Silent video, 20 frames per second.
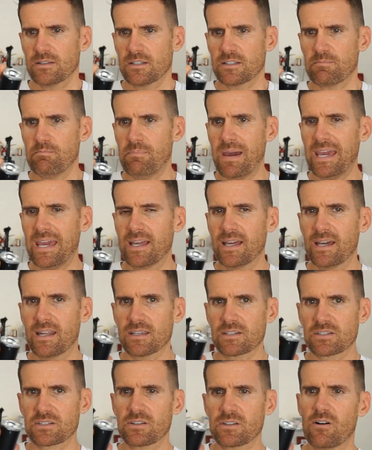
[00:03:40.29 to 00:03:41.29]
just bang
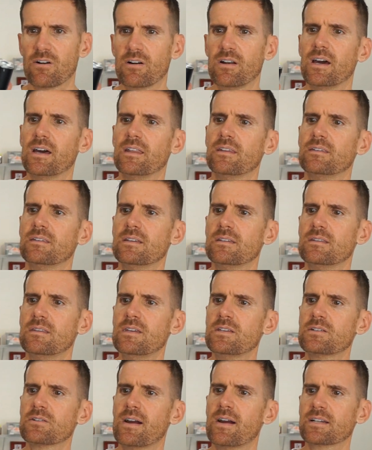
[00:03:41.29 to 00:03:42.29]
in a star nut.
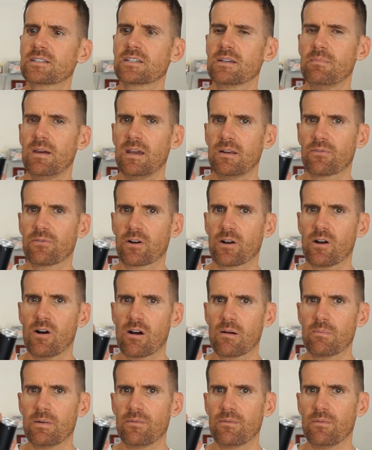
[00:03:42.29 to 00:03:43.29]
These are actually made for
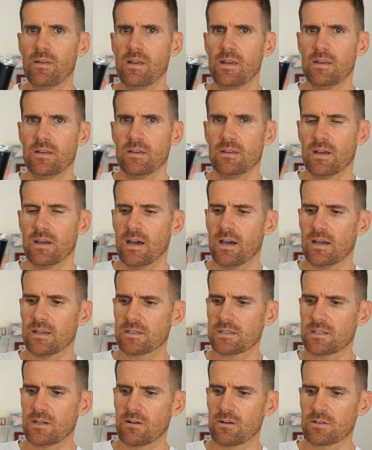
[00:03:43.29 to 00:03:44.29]
carbon
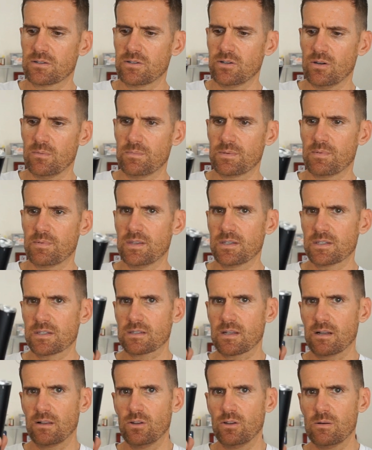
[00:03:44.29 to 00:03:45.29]
steerer tubes, but this
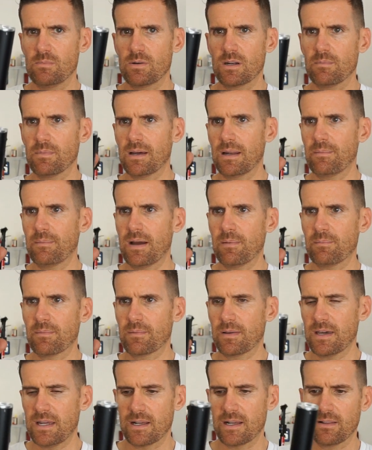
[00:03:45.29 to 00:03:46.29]
is an aluminum, but
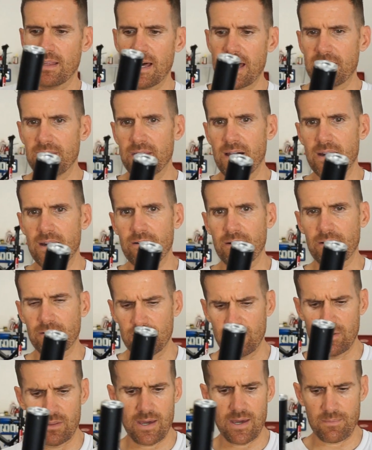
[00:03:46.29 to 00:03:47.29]
I'm kind of glad Niner
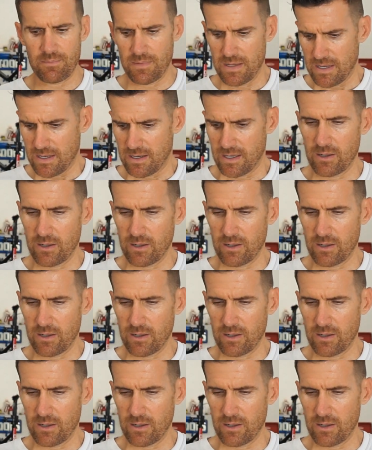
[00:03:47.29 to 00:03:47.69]
included that.